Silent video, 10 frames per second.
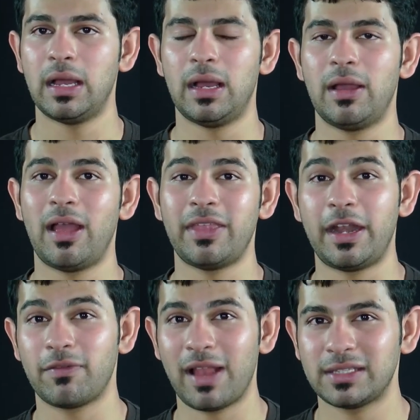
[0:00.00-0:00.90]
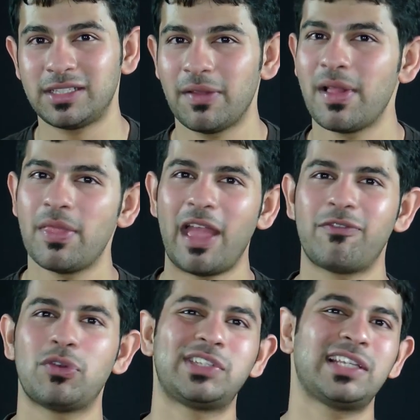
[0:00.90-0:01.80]
at the end of last year, the
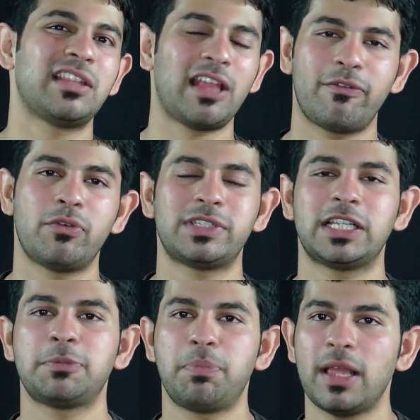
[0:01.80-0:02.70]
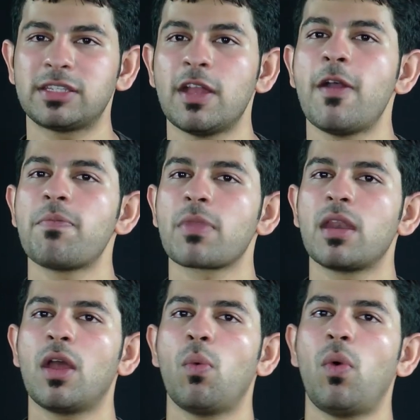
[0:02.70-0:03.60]
iPhone 6 and the iPhone 6 Plus.
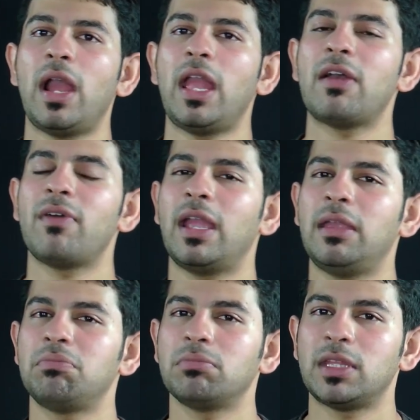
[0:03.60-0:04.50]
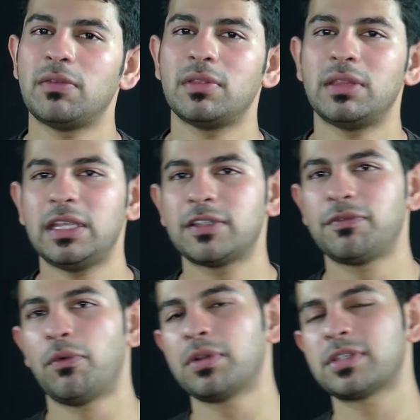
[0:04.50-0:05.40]
Now, why have I given these
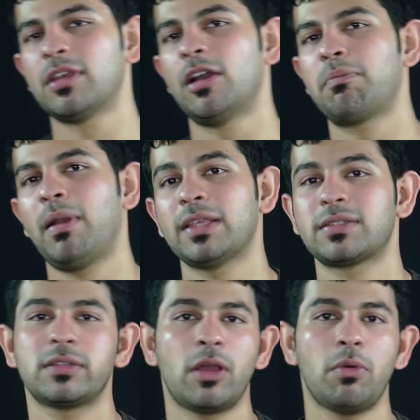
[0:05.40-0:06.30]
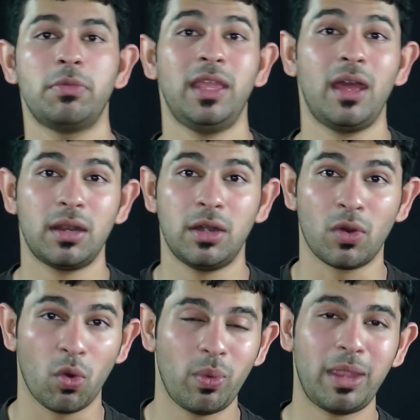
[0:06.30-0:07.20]
phones third place? Now, they are in
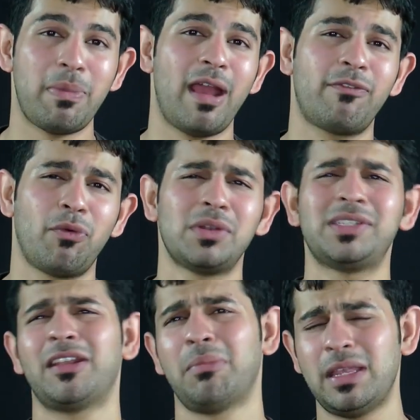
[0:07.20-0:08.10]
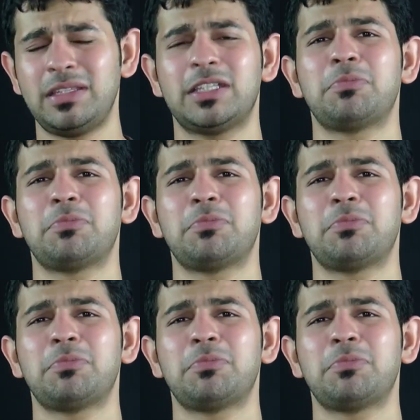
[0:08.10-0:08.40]
no way bad phones. They're amazing